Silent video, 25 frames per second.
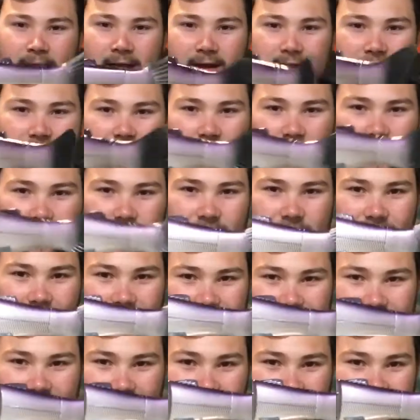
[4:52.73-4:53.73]
color
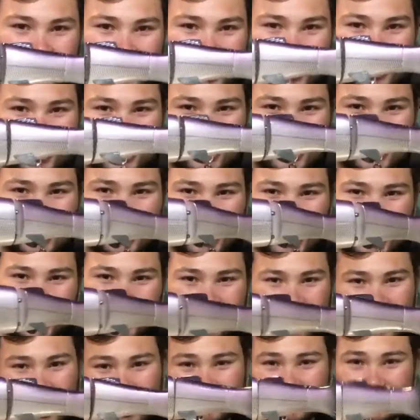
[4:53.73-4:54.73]
right there. And
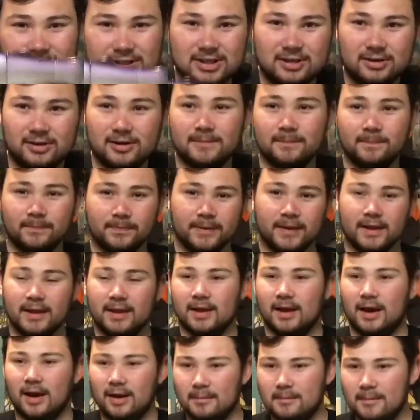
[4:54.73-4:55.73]
around here,
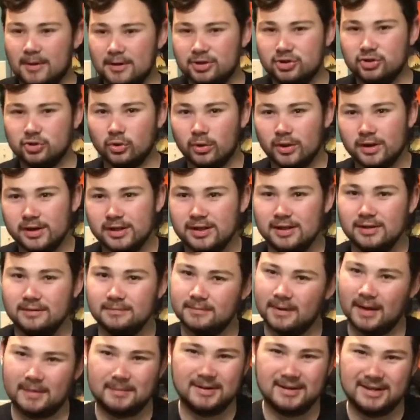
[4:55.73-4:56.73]
a majority,
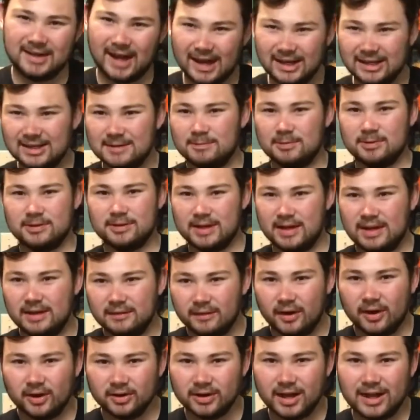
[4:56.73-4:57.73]
I mean 90%
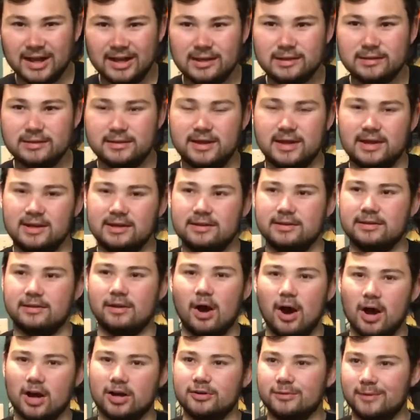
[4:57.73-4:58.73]
of our lakes get
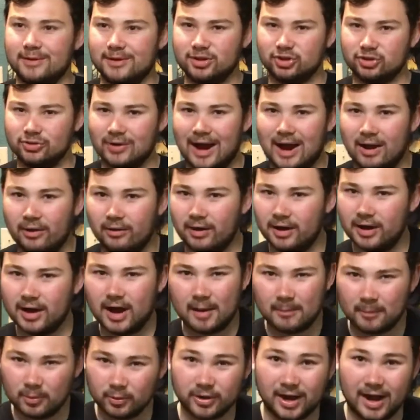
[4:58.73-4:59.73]
stocked with trout a
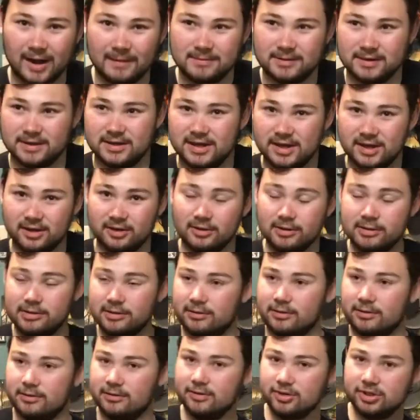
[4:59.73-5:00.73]
couple times a year,
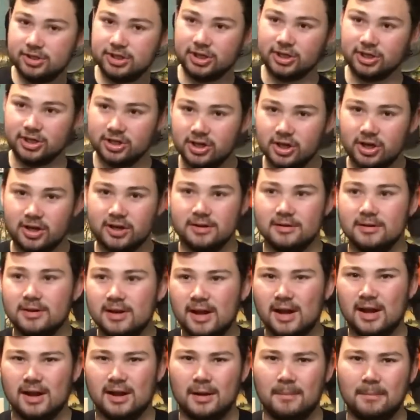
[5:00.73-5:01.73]
so there's usually a good
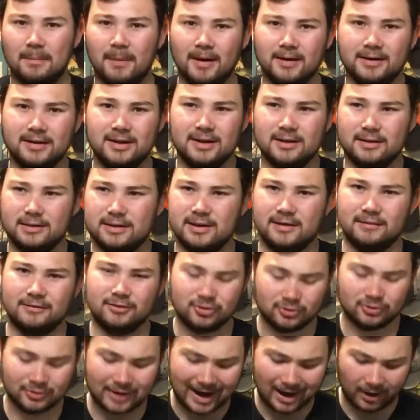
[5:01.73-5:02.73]
abundance of
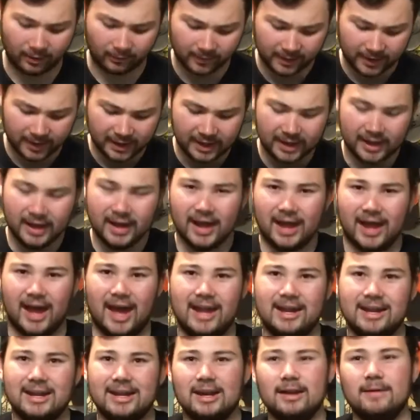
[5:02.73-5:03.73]
trout.
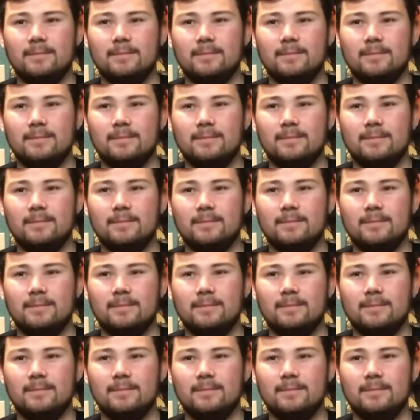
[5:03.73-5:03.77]
And then